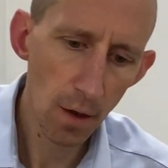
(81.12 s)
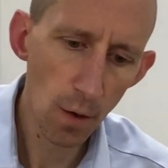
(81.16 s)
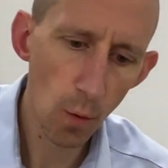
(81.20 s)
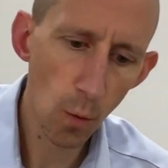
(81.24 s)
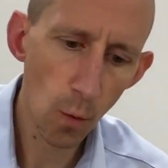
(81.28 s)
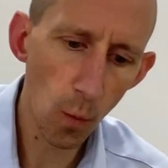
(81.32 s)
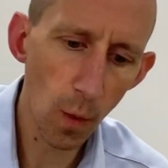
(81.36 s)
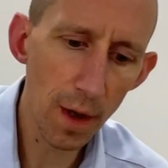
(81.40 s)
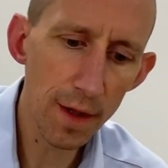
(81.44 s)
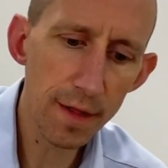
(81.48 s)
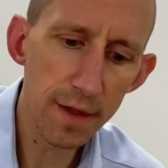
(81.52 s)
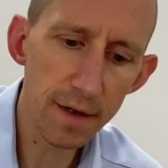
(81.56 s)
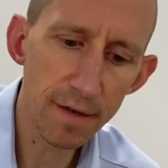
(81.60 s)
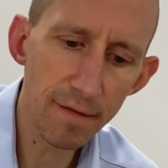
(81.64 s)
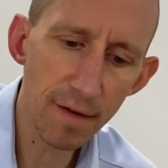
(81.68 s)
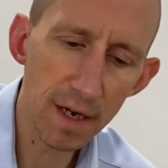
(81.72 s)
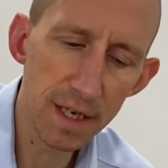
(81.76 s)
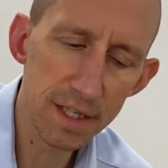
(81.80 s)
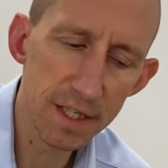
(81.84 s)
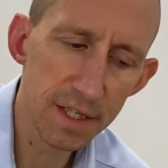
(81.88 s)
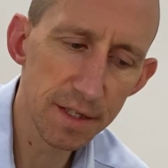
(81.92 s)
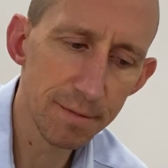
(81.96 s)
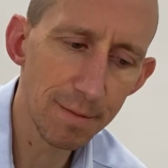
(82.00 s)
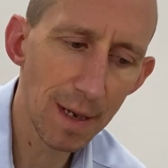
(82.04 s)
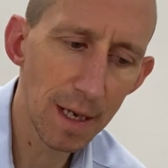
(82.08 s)
When the device
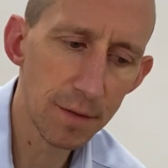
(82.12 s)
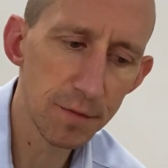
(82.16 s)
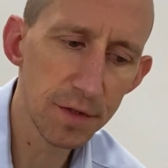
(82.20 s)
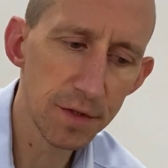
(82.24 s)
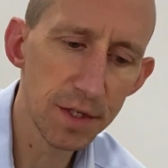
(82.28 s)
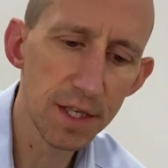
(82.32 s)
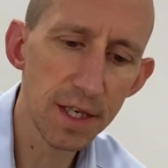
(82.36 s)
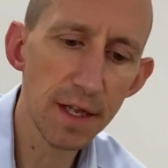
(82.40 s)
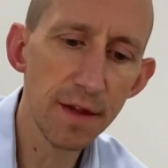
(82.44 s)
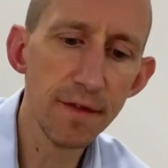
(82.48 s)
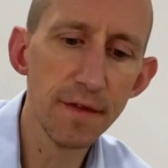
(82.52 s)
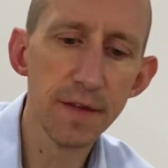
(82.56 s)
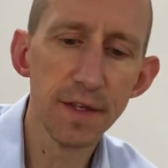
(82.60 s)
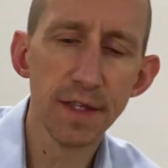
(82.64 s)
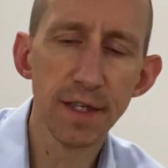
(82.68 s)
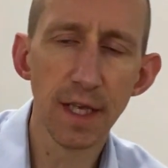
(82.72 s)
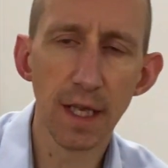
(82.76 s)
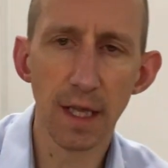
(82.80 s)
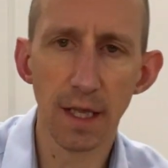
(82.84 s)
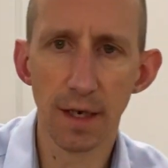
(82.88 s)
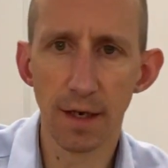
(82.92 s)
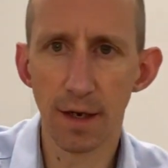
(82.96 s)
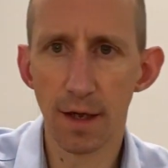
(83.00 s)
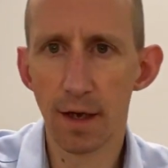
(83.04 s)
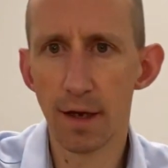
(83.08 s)
is mounted in the
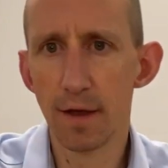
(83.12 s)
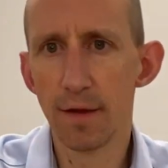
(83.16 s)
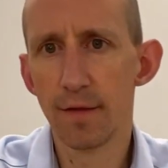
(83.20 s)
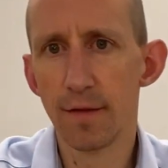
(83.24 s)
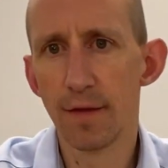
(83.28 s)
cylinder,